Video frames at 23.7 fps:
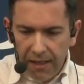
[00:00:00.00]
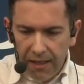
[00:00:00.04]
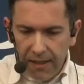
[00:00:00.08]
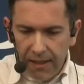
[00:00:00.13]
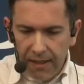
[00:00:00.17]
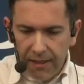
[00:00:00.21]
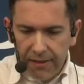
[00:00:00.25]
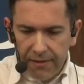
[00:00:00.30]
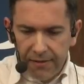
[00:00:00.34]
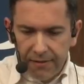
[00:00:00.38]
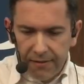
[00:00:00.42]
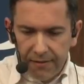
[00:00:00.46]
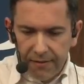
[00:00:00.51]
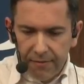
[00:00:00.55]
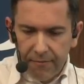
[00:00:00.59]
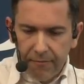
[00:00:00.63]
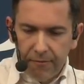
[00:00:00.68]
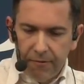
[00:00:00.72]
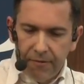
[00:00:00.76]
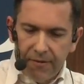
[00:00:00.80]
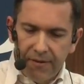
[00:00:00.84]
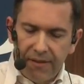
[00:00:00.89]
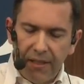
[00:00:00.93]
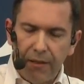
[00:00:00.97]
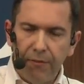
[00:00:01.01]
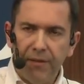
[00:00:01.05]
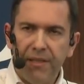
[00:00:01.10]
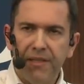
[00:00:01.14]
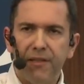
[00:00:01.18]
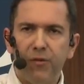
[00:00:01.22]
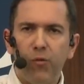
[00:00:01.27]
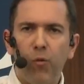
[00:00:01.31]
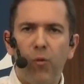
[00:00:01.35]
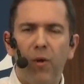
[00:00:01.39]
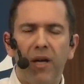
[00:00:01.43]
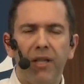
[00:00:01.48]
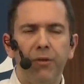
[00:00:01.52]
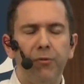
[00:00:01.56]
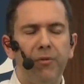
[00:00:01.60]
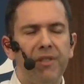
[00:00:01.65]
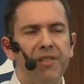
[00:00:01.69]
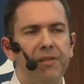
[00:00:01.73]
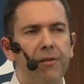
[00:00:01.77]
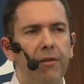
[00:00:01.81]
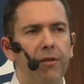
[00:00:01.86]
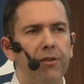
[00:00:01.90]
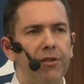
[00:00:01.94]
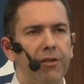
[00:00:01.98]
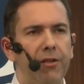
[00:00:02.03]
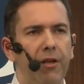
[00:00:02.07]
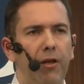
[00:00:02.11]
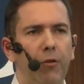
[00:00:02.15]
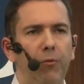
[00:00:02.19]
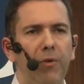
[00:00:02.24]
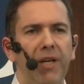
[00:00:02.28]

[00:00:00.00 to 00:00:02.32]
And there is one researcher